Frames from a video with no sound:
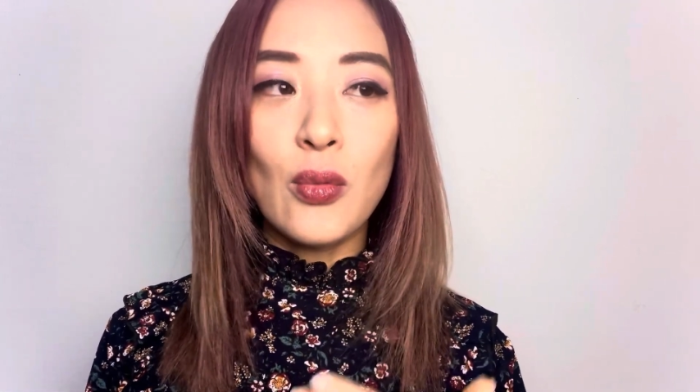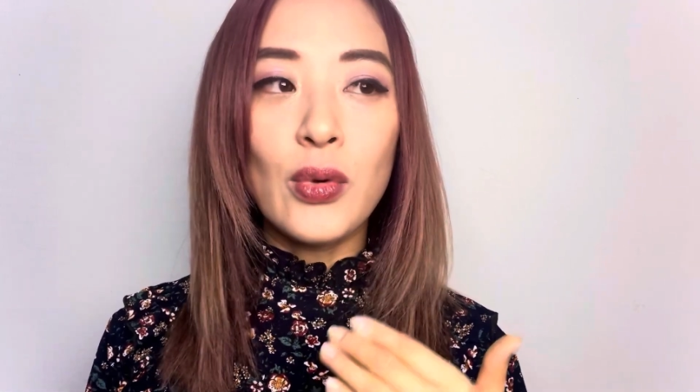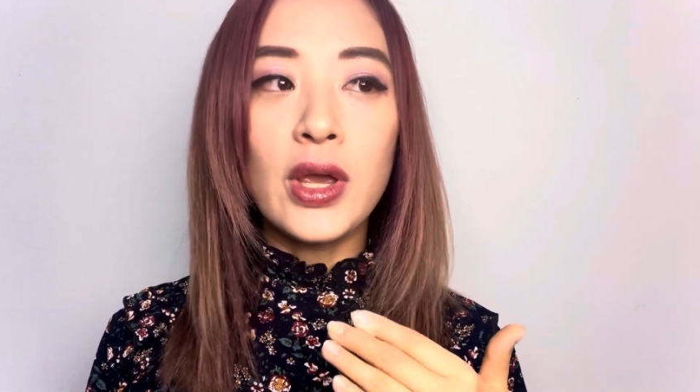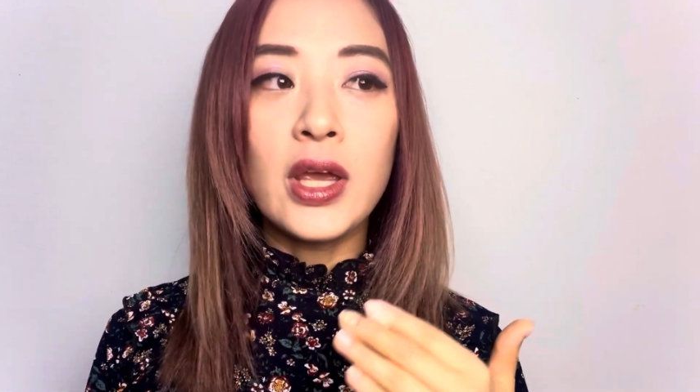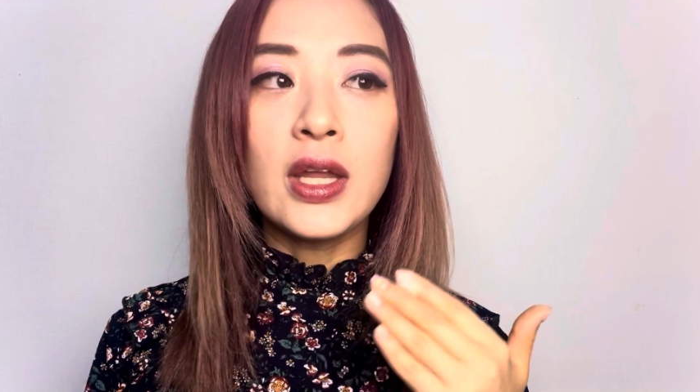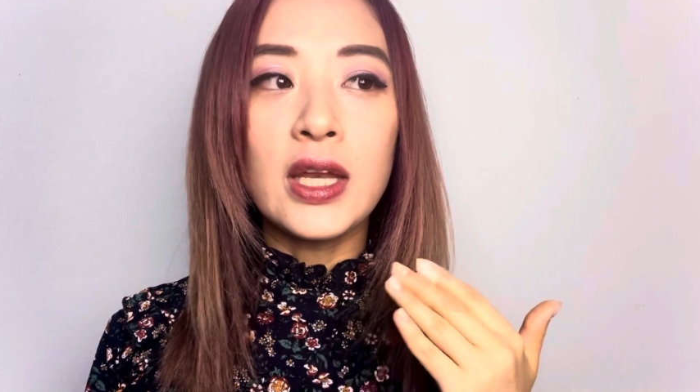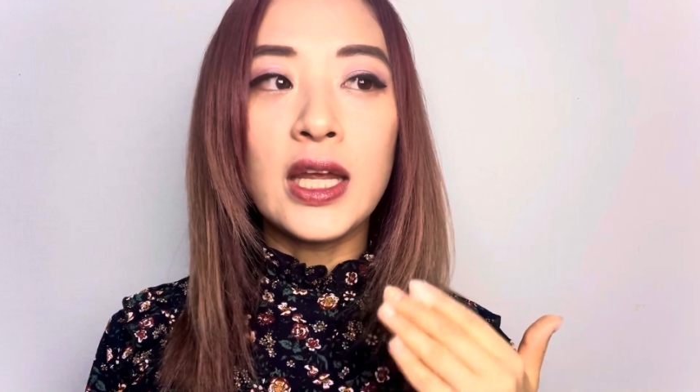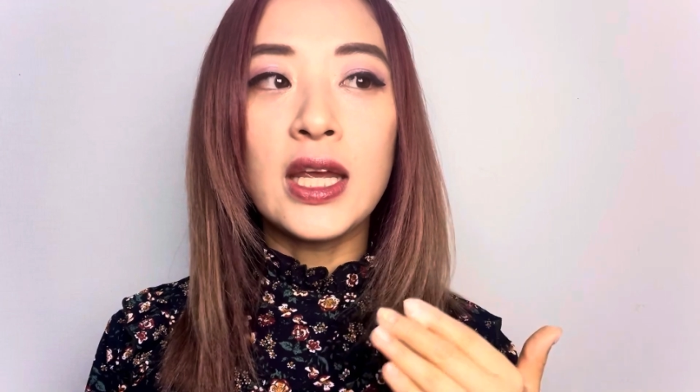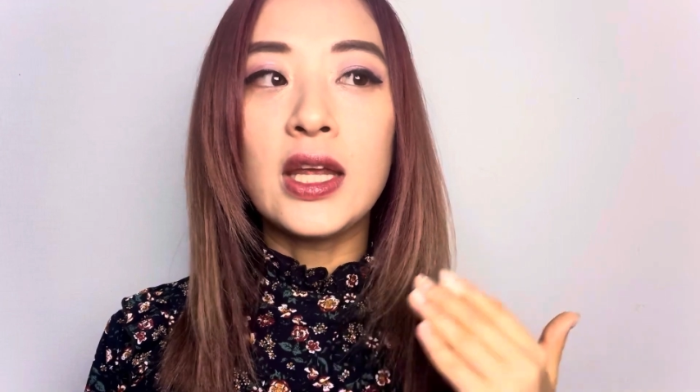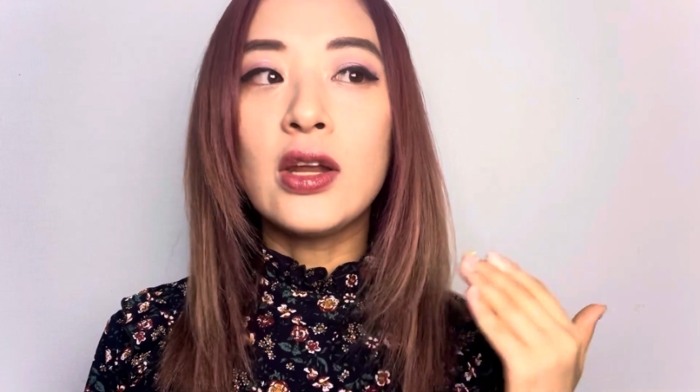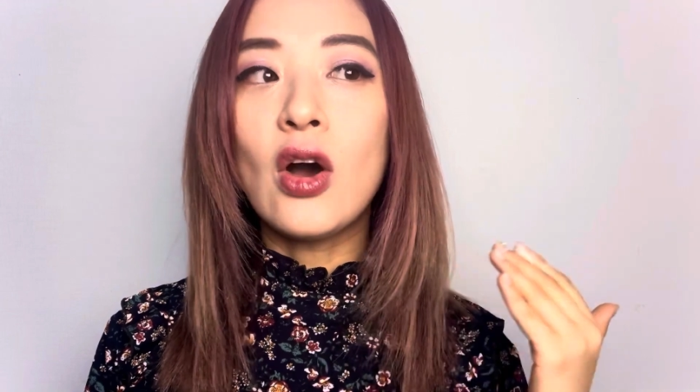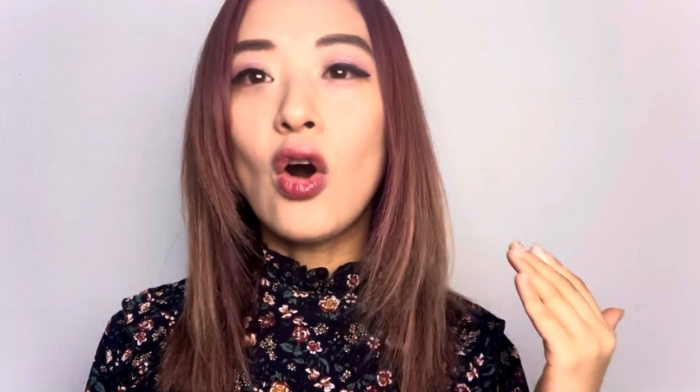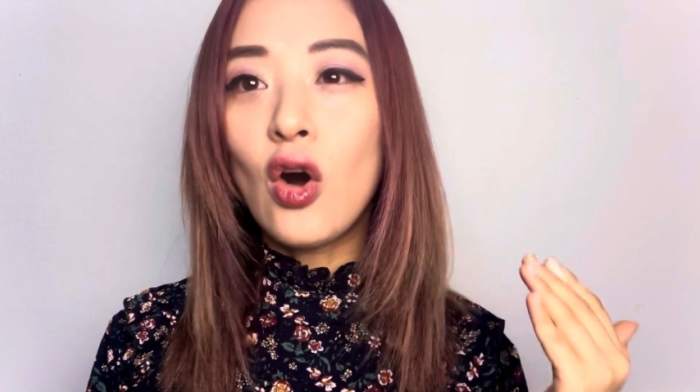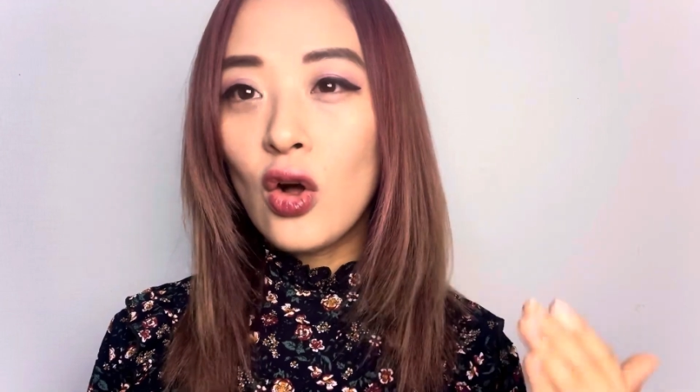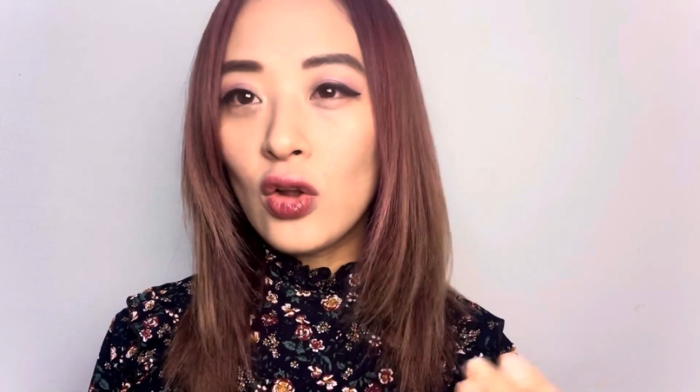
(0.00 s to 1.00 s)
We need
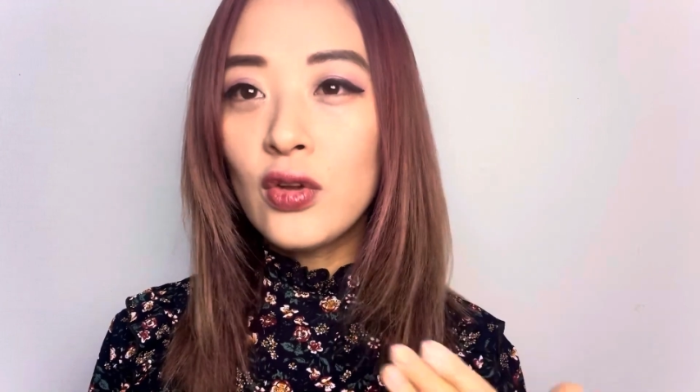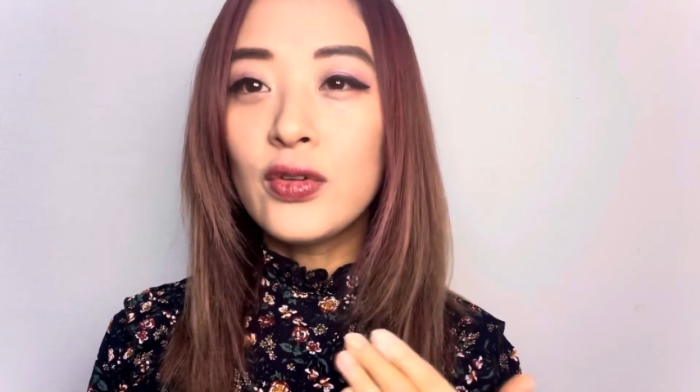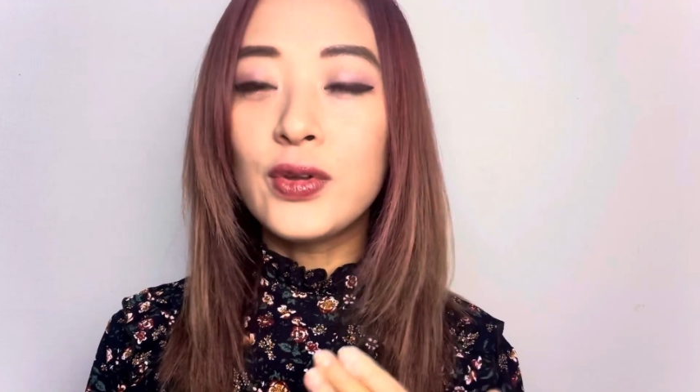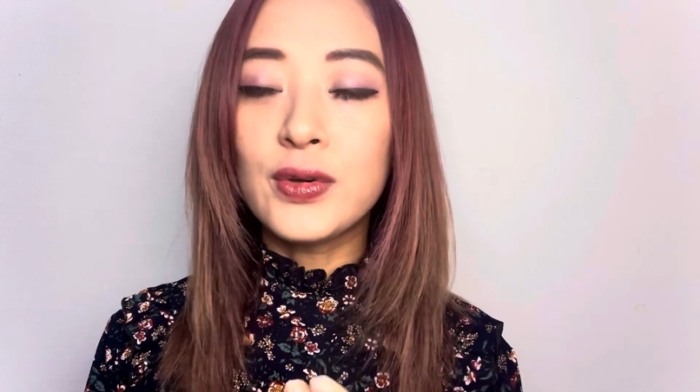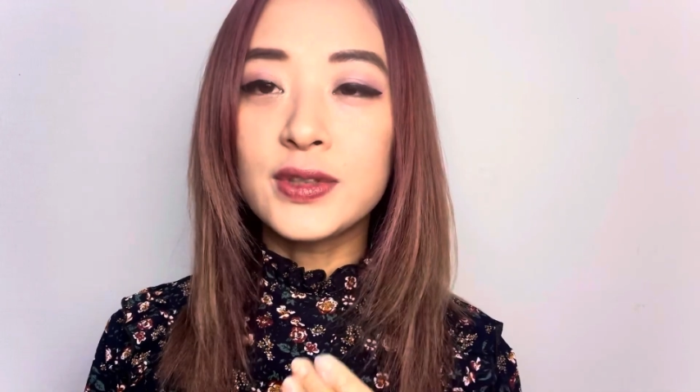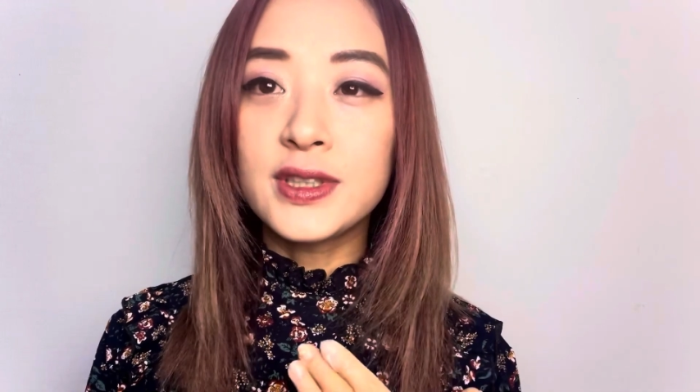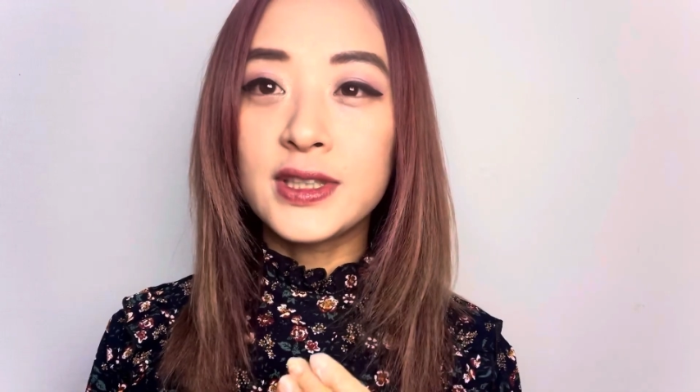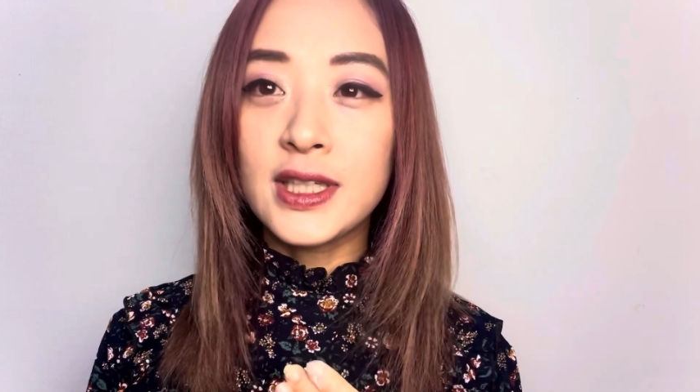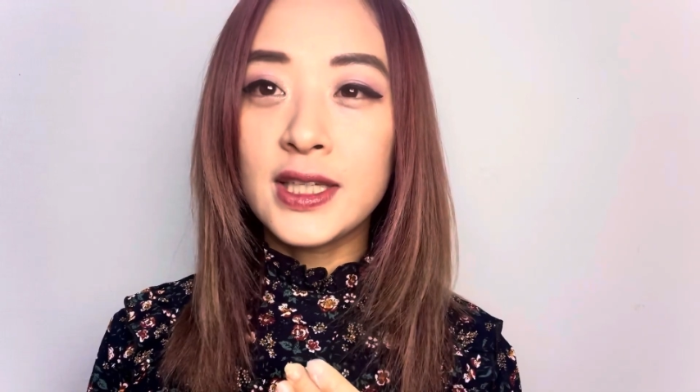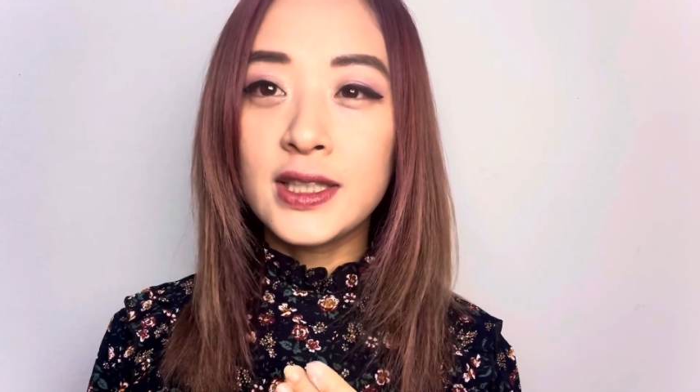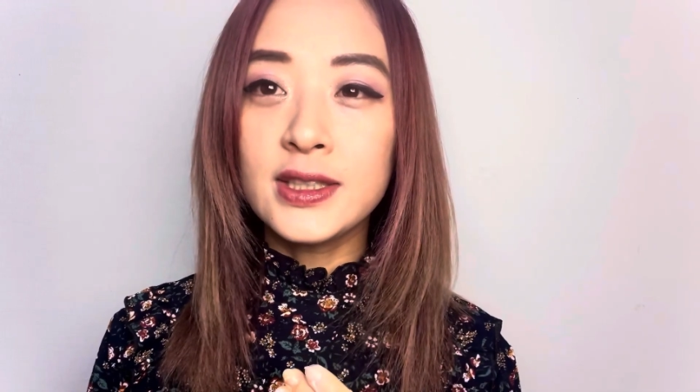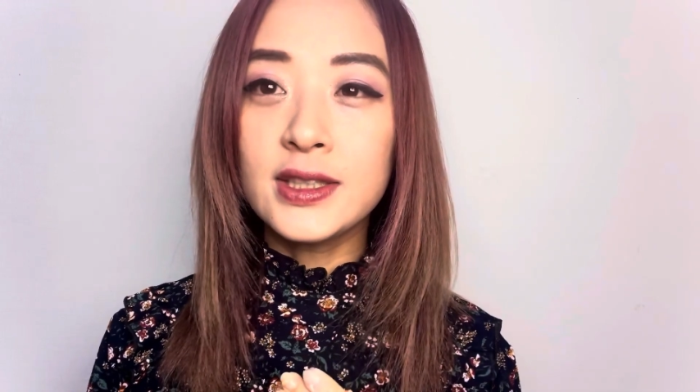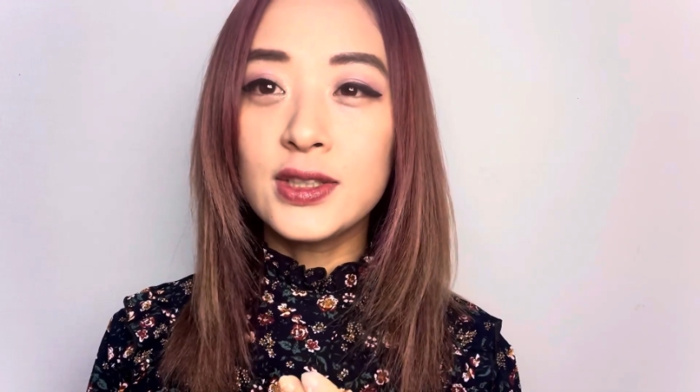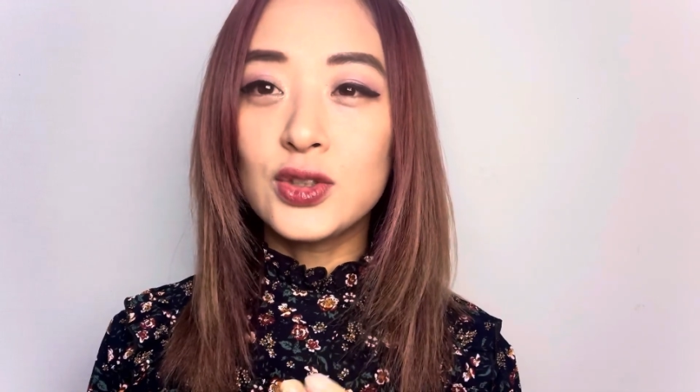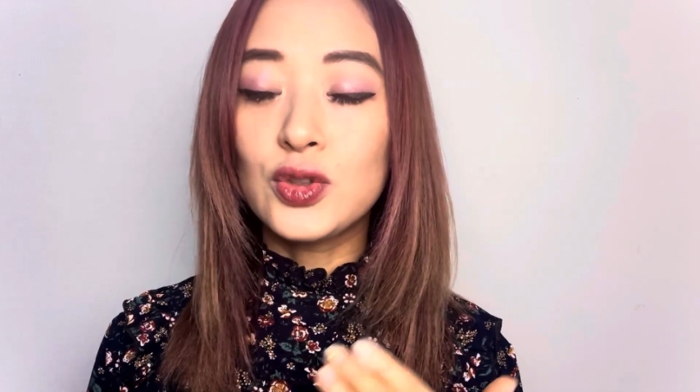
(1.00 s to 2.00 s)
all of those
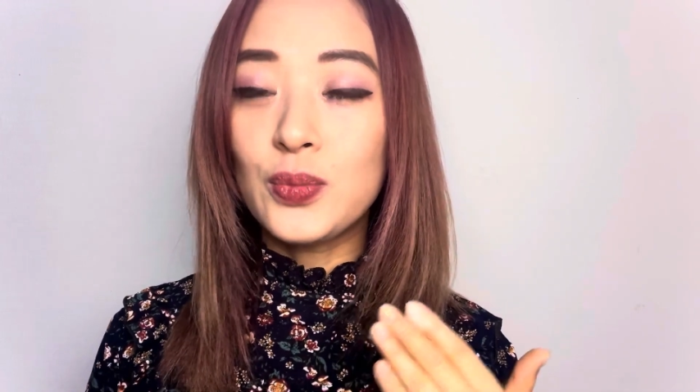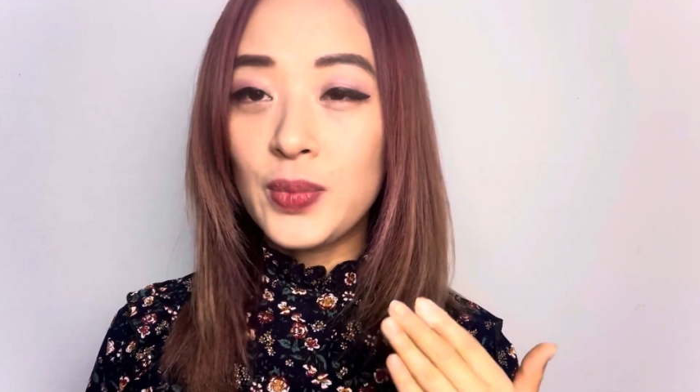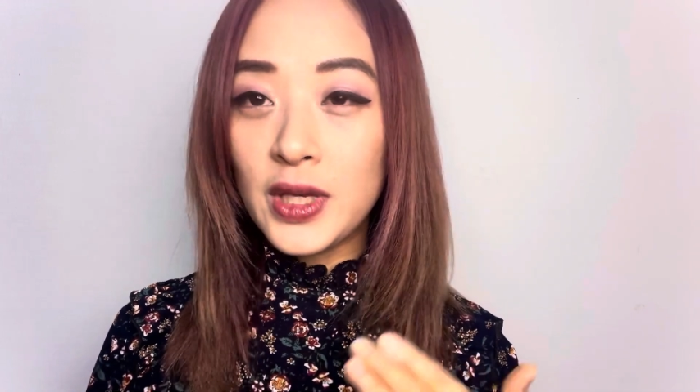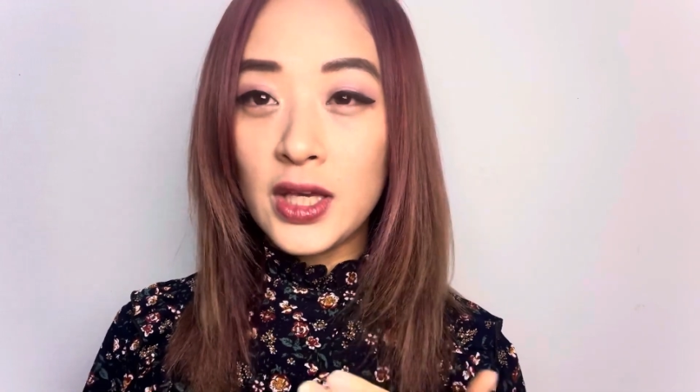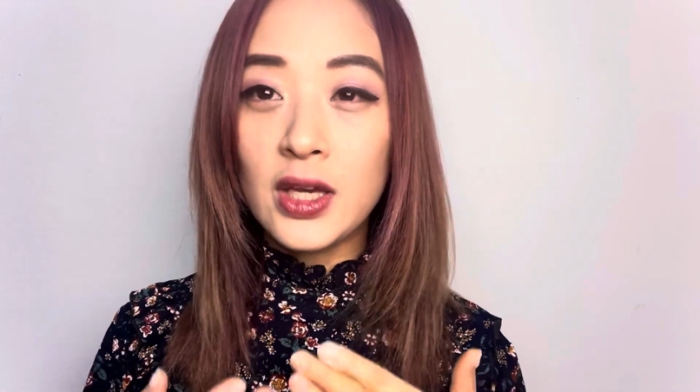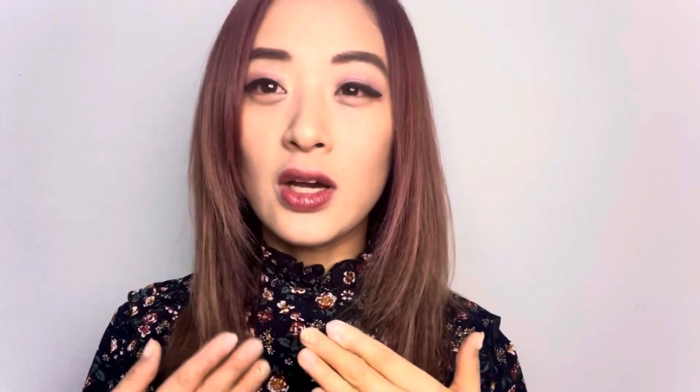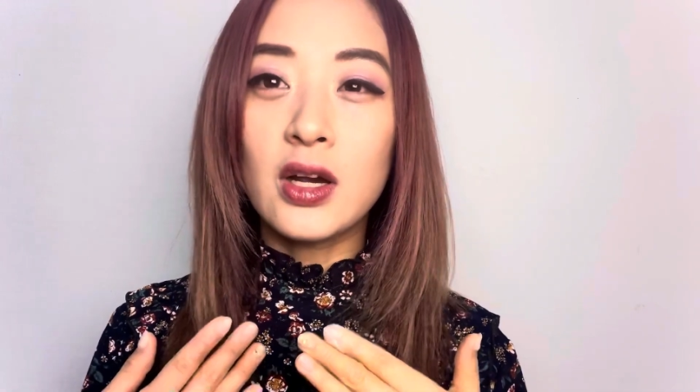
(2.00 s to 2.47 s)
things to be a